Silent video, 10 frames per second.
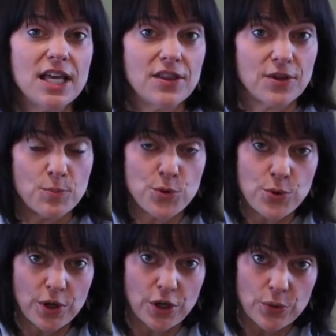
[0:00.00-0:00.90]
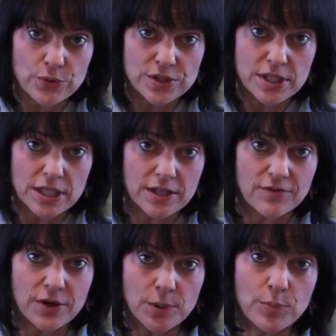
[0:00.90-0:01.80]
The MOOC goes in a
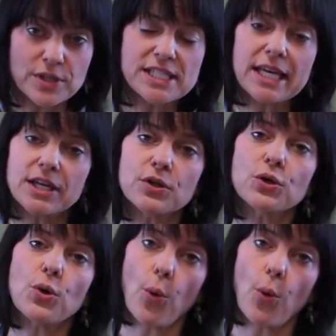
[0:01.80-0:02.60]
very particular